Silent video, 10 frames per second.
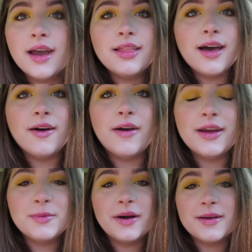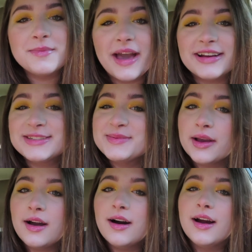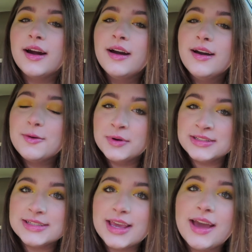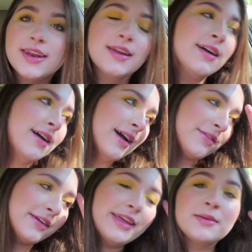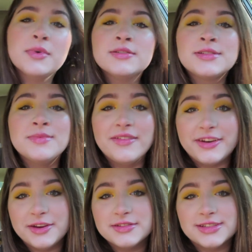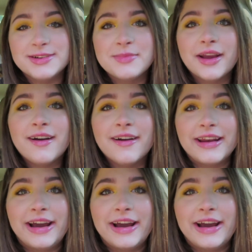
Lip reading: Hello, and welcome back to my car once again. I feel like most of my videos are in my car